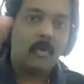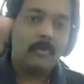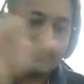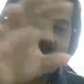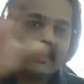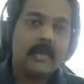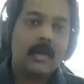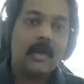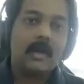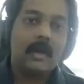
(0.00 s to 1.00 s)
bring in
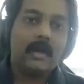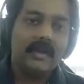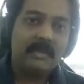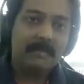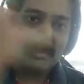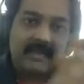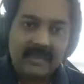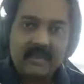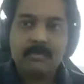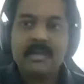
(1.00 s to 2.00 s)

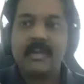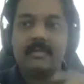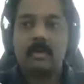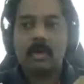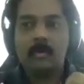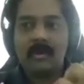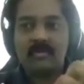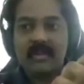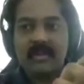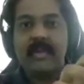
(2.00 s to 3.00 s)
DPDK libraries on top
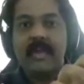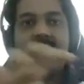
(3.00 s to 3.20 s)
of it